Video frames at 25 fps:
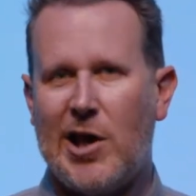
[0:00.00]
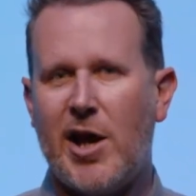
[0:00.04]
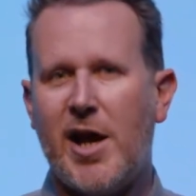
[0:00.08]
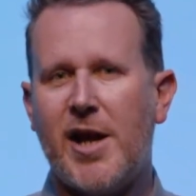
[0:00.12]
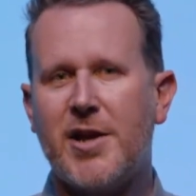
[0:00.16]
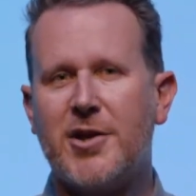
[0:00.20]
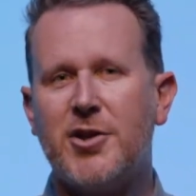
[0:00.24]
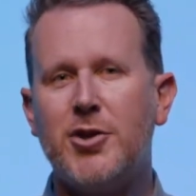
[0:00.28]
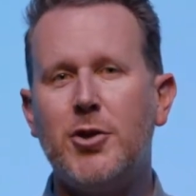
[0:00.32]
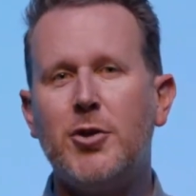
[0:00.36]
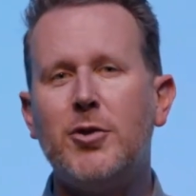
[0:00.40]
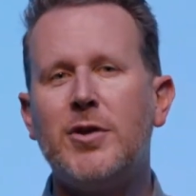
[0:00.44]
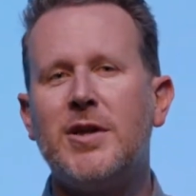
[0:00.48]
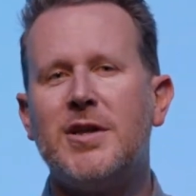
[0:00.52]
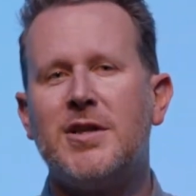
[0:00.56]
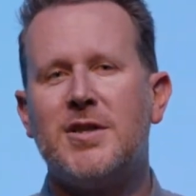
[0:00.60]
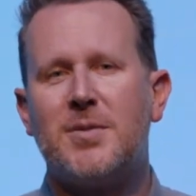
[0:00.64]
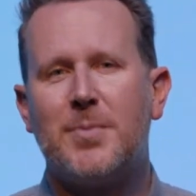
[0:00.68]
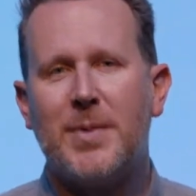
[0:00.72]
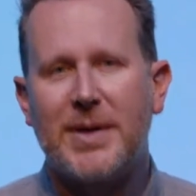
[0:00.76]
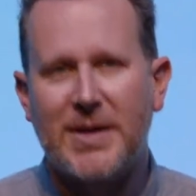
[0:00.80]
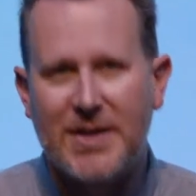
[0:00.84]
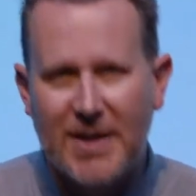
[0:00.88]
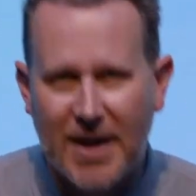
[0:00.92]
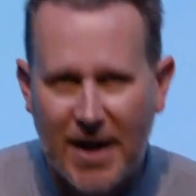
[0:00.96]
And you need
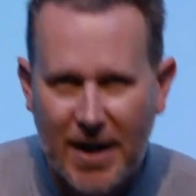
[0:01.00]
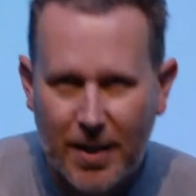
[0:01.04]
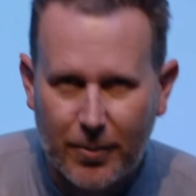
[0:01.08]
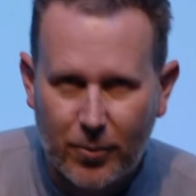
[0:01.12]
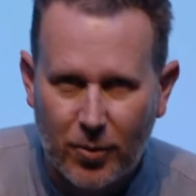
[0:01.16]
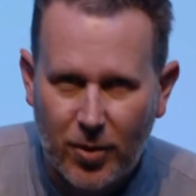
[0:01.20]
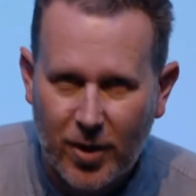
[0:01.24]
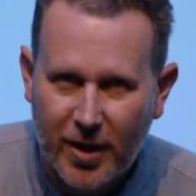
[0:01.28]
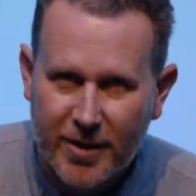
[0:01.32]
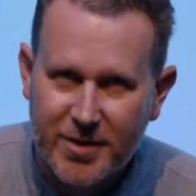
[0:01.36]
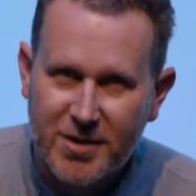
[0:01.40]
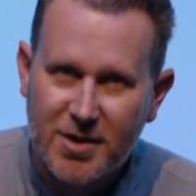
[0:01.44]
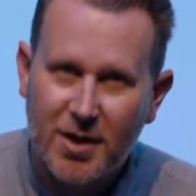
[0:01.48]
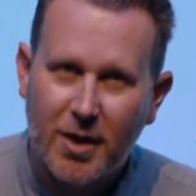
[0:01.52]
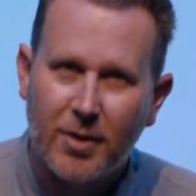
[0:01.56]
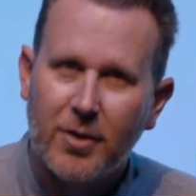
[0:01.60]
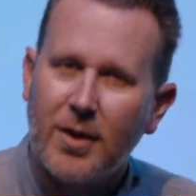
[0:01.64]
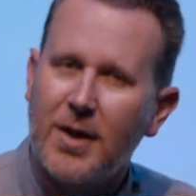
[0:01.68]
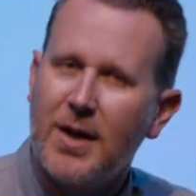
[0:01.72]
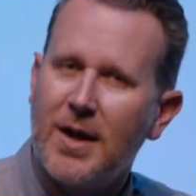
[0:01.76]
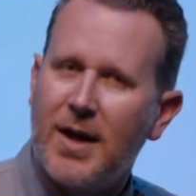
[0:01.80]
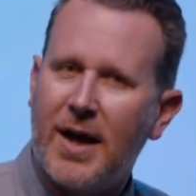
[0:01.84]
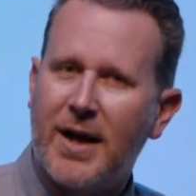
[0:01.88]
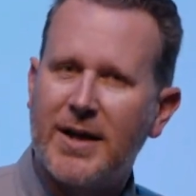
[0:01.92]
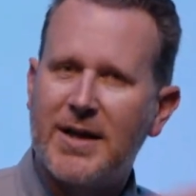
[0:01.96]
to be calm, right?
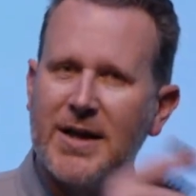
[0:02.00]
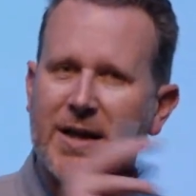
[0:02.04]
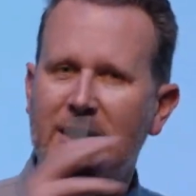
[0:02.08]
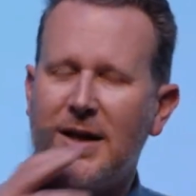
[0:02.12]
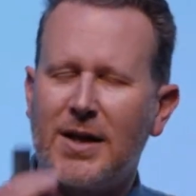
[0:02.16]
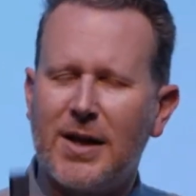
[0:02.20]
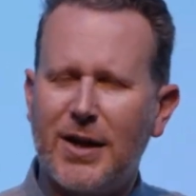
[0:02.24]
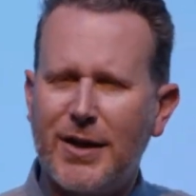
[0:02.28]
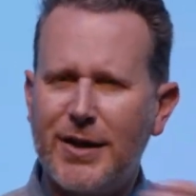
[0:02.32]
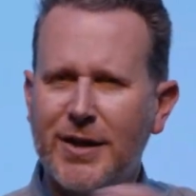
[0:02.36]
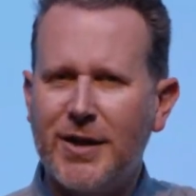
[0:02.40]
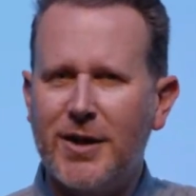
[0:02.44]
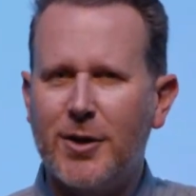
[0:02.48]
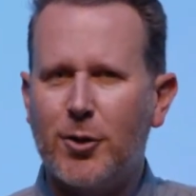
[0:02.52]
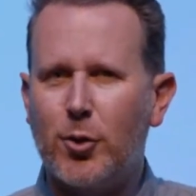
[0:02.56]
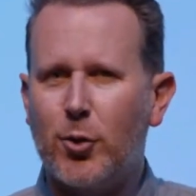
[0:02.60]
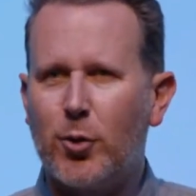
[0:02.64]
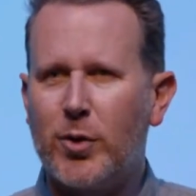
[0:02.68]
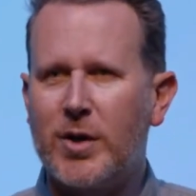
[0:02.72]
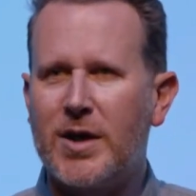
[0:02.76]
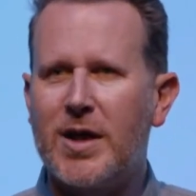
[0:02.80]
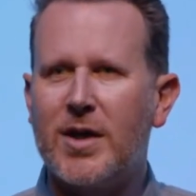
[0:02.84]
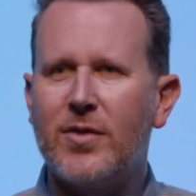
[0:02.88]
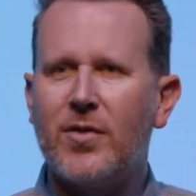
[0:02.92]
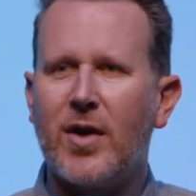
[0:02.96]
So again, linking it
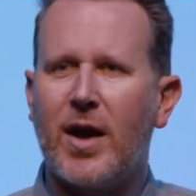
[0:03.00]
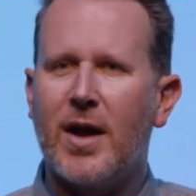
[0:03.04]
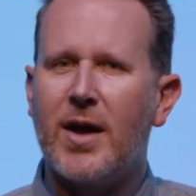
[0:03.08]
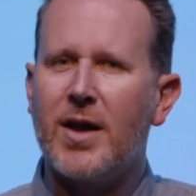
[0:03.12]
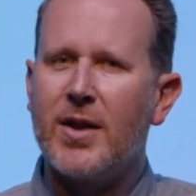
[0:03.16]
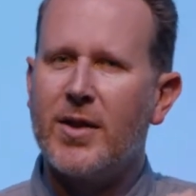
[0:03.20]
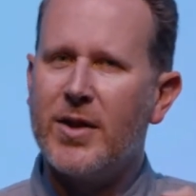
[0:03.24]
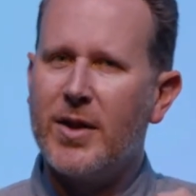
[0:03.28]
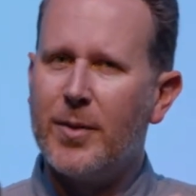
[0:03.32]
all together,